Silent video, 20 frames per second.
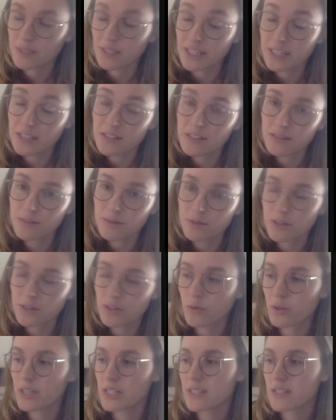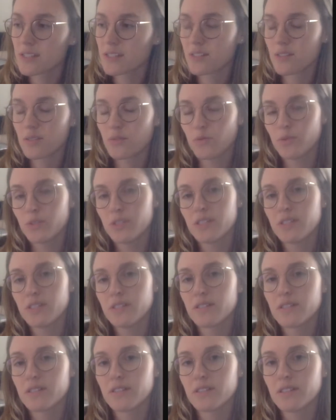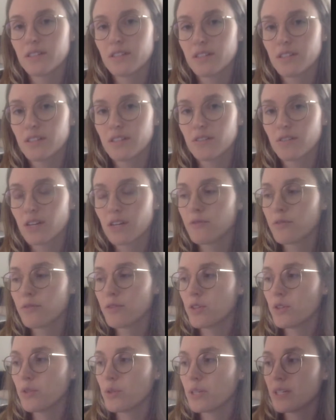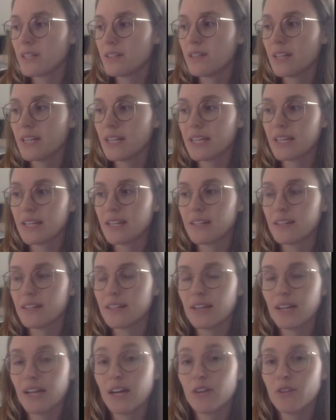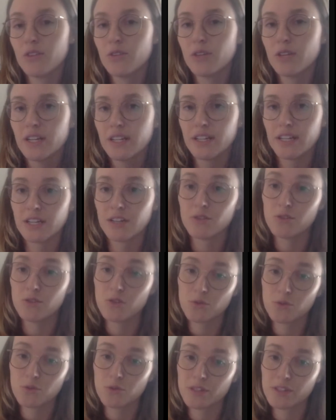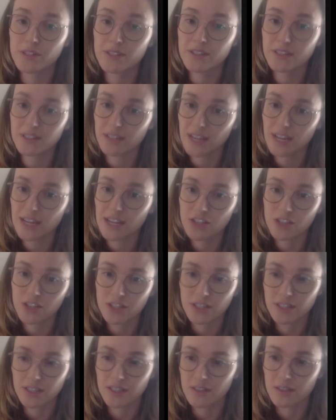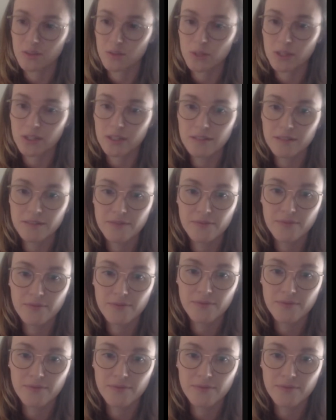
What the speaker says: GET requests with GraphQL, and how you can outsource caching as well.